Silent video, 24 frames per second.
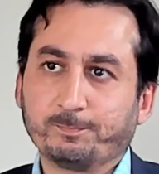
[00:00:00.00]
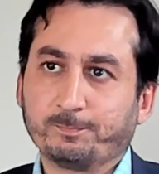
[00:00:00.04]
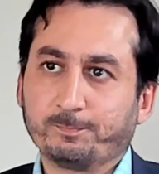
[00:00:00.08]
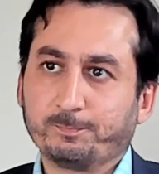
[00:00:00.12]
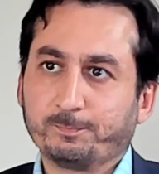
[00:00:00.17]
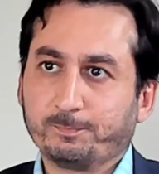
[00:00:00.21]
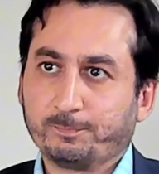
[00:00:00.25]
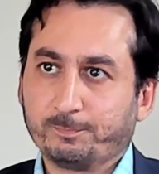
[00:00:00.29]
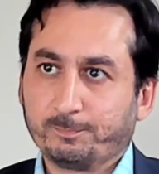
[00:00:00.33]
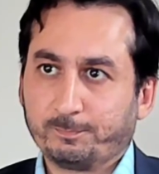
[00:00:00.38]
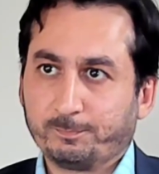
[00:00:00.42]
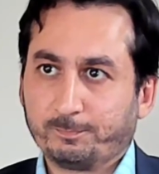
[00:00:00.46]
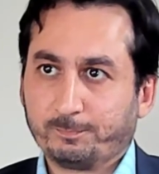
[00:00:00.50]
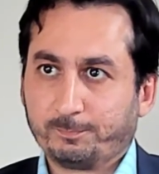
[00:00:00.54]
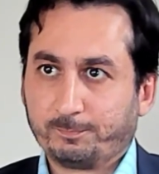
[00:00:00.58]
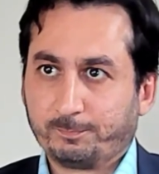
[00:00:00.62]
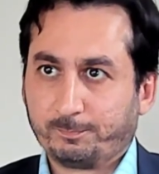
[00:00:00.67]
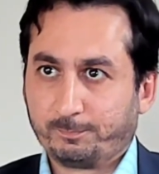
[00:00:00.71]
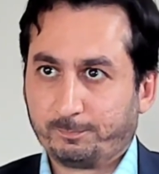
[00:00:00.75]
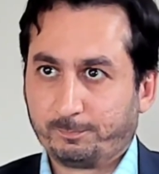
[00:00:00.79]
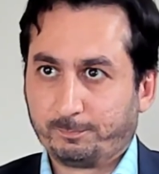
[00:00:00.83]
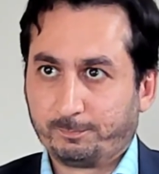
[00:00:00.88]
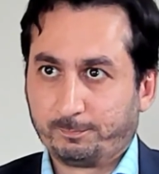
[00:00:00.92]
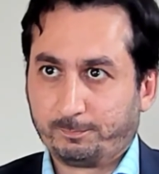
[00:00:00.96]
Okay.
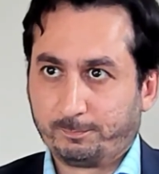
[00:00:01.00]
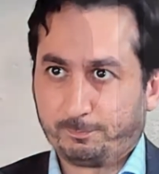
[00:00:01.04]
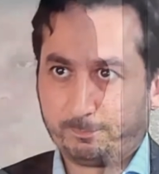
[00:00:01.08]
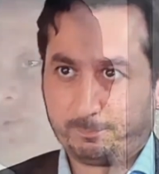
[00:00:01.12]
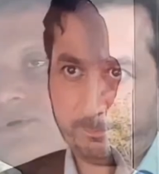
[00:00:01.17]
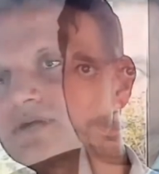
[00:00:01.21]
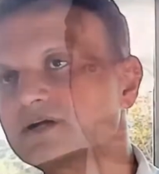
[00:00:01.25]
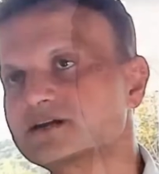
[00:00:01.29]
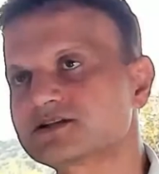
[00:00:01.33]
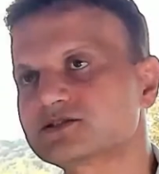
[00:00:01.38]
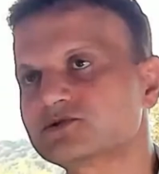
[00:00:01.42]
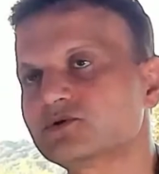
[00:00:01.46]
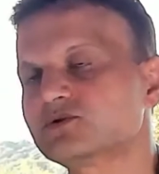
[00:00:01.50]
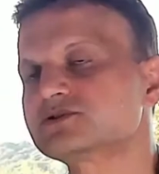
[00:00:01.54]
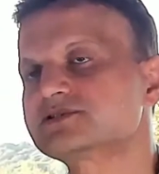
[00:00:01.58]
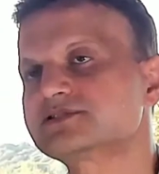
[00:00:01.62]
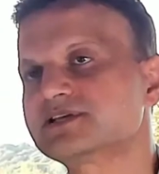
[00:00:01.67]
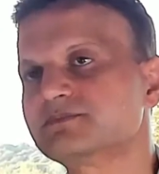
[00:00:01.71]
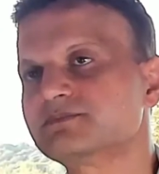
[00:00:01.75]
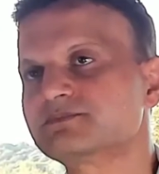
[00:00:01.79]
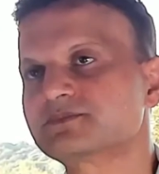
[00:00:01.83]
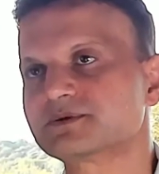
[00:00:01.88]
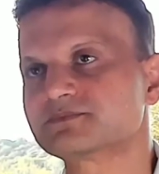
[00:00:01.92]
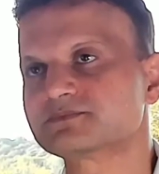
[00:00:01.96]
And what are those
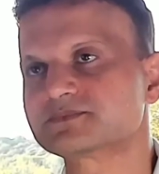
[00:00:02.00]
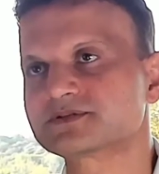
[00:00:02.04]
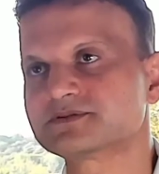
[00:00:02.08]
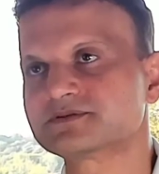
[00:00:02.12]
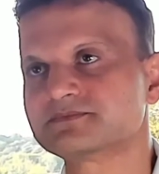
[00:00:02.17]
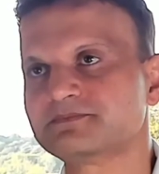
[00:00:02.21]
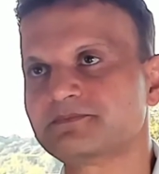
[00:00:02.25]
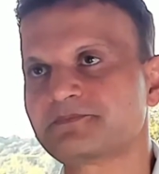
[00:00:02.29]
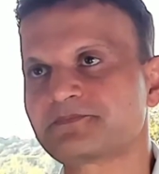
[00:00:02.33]
symptoms?